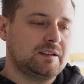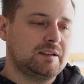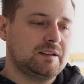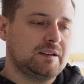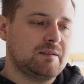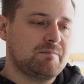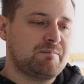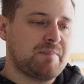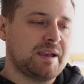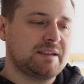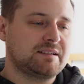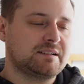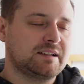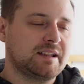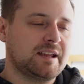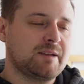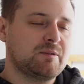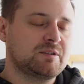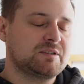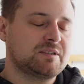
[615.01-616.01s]
basically
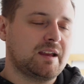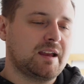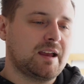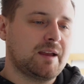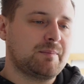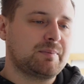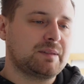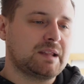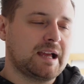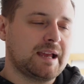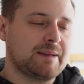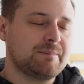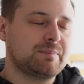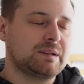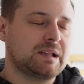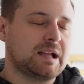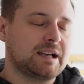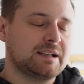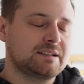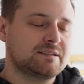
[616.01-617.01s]
it was
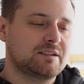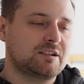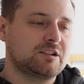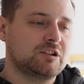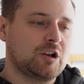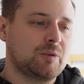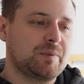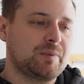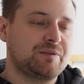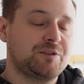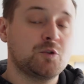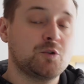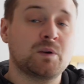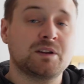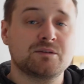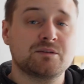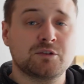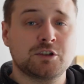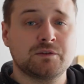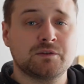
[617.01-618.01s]
implied to Klopp, if you
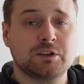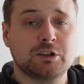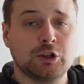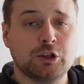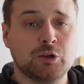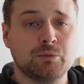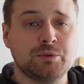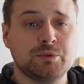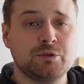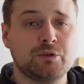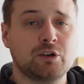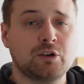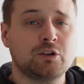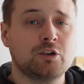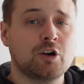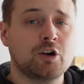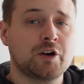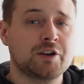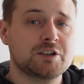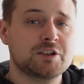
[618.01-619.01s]
went to another club, you could
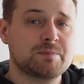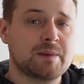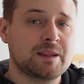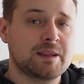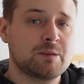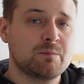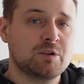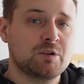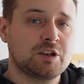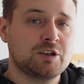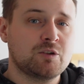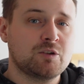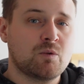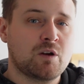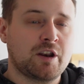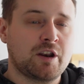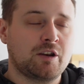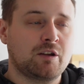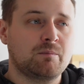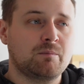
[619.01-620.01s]
go and spend the money you
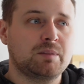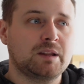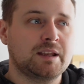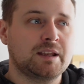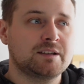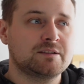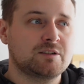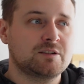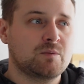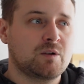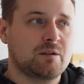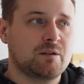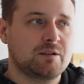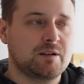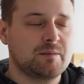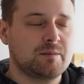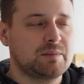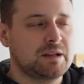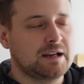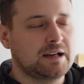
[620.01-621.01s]
wanted on players you
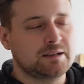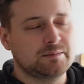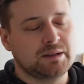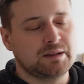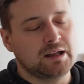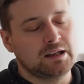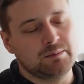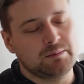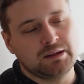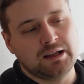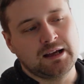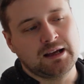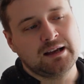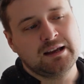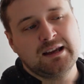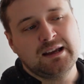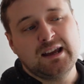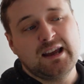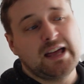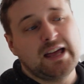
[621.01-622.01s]
wanted, blah, blah, blah, blah.
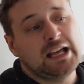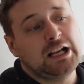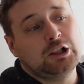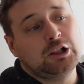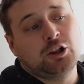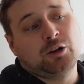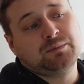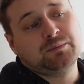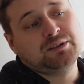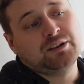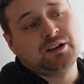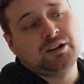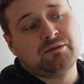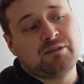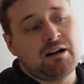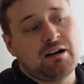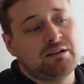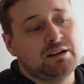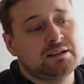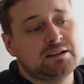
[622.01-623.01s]
And Klopp turned
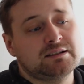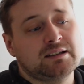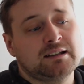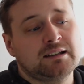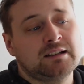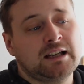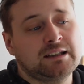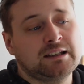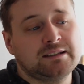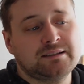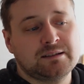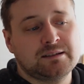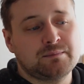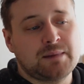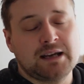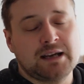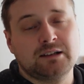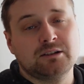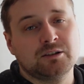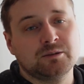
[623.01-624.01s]
around and said, like, this is
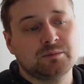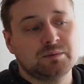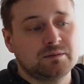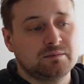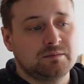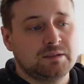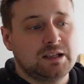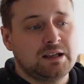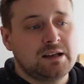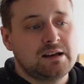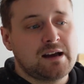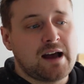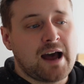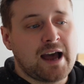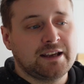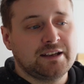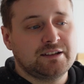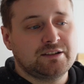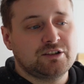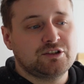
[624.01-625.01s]
my club.
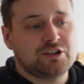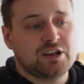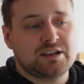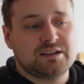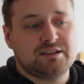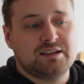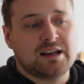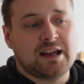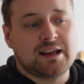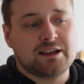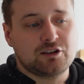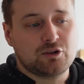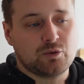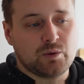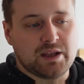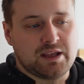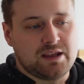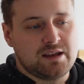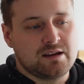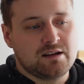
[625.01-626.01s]
Are you suggesting I
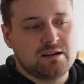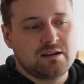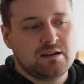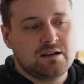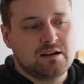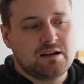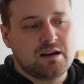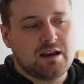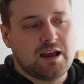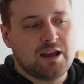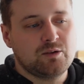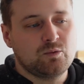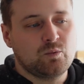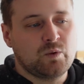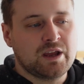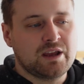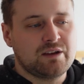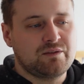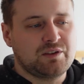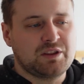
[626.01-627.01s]
quit here and
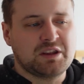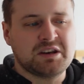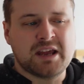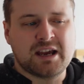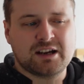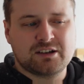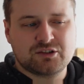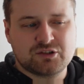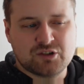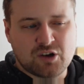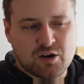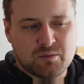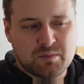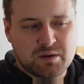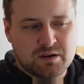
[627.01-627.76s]
wait for the next job?